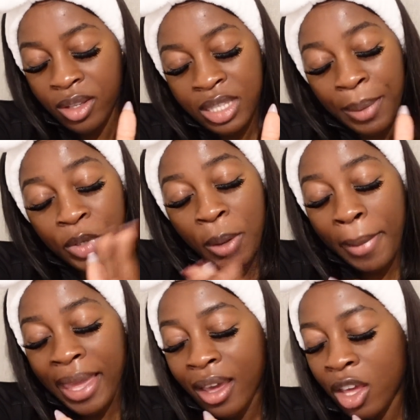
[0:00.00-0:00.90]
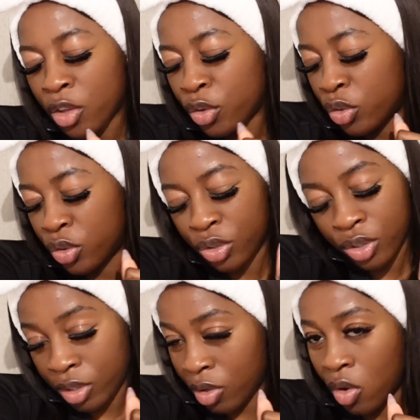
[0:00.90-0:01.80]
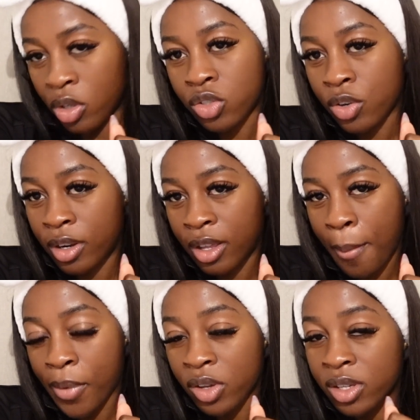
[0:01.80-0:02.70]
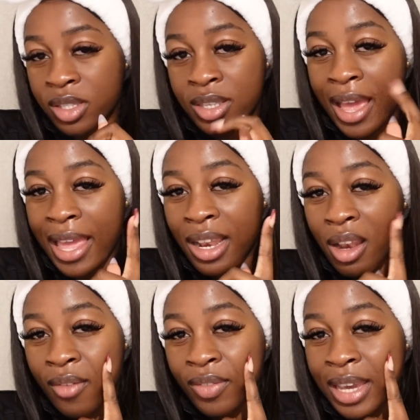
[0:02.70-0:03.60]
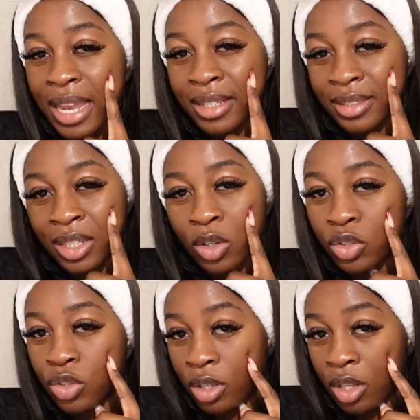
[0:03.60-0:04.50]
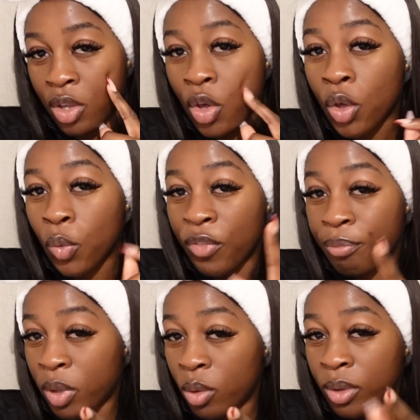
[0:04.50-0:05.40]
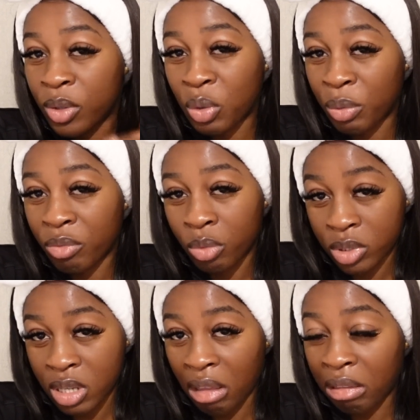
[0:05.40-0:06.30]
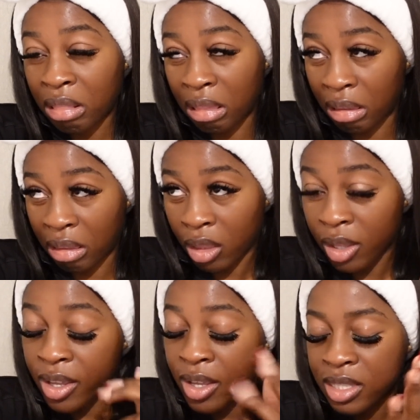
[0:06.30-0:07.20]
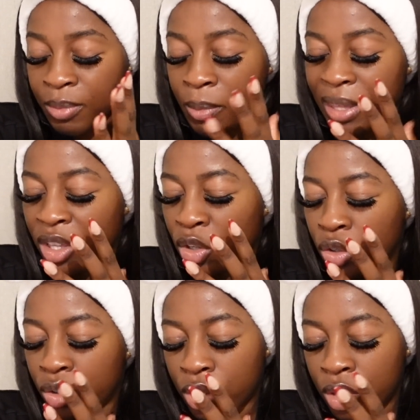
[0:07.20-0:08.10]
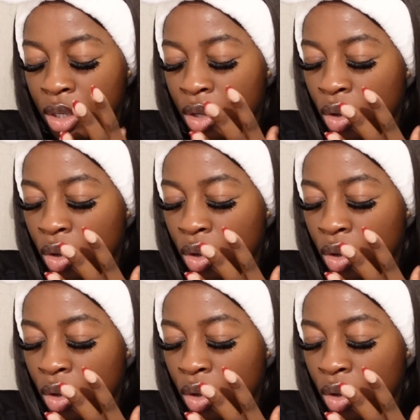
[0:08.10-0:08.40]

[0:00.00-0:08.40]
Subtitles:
So I'm gonna make a good hot chocolate because I love Galaxy hot chocolate with milk, not with water. Ugh. So I'm gonna make a good